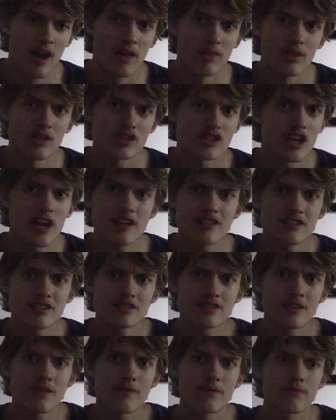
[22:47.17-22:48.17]
the
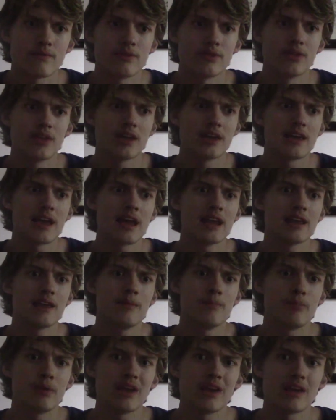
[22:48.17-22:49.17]
chances of the
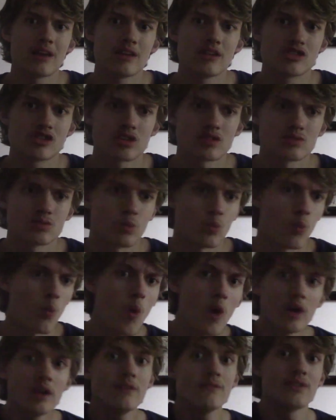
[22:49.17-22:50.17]
Yeti beating just
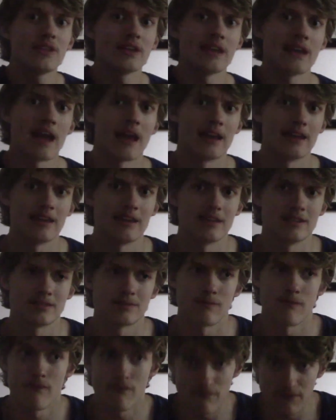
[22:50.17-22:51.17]
one of the Yeti is
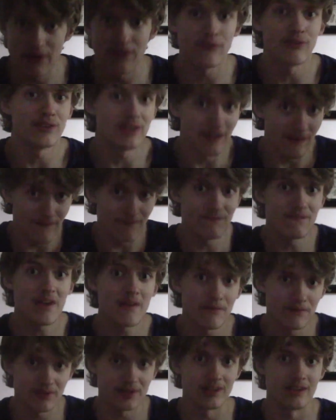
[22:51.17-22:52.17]

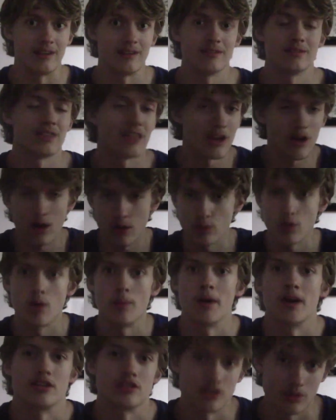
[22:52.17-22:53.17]
50-50. They are
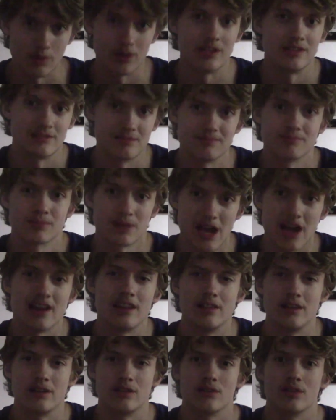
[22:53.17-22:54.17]
robots, so it is kind
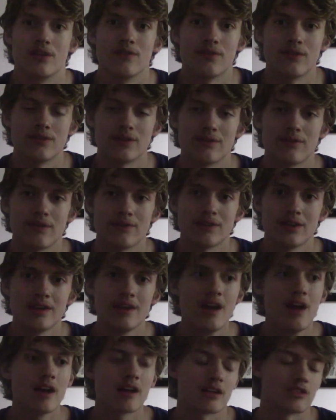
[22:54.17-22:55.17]
of literally 50-50,
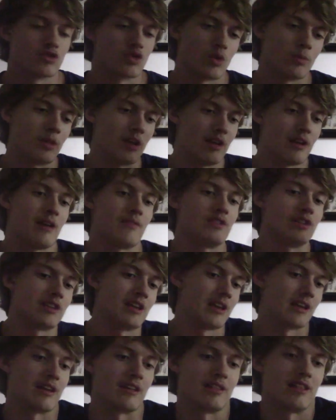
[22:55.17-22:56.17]
because normally you'd have to
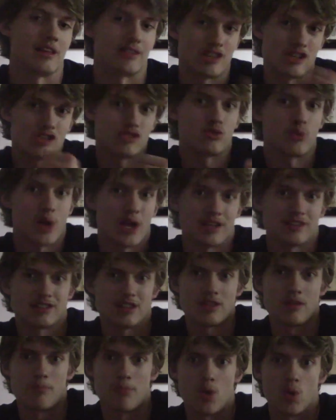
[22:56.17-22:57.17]
take in like the strengths
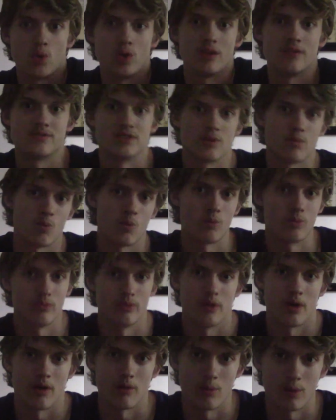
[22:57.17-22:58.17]
and the motives and
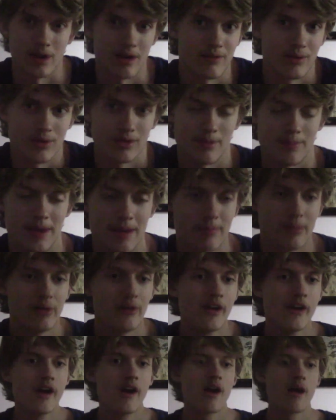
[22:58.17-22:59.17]
whatever the
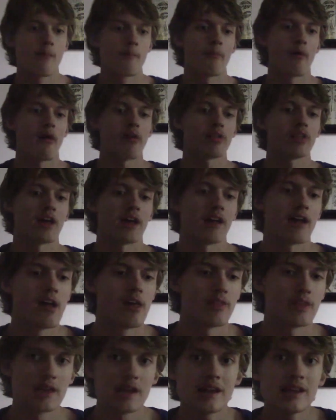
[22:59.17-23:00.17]
people. But
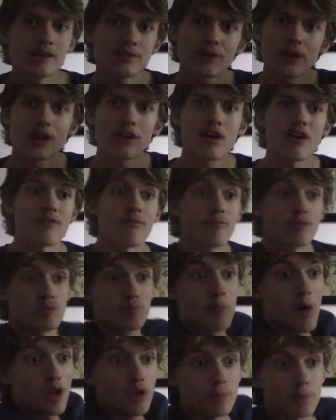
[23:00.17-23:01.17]
like, the Yeti's fighting off
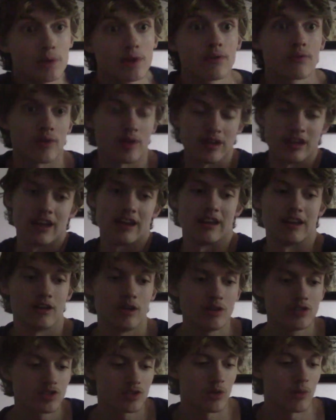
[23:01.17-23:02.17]
multiple different Yeti, and
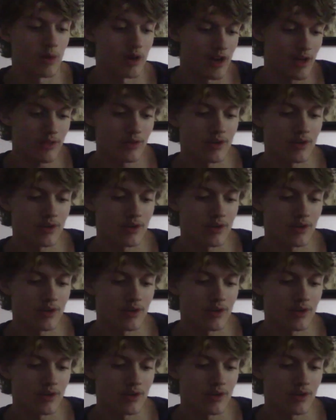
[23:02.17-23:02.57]
also another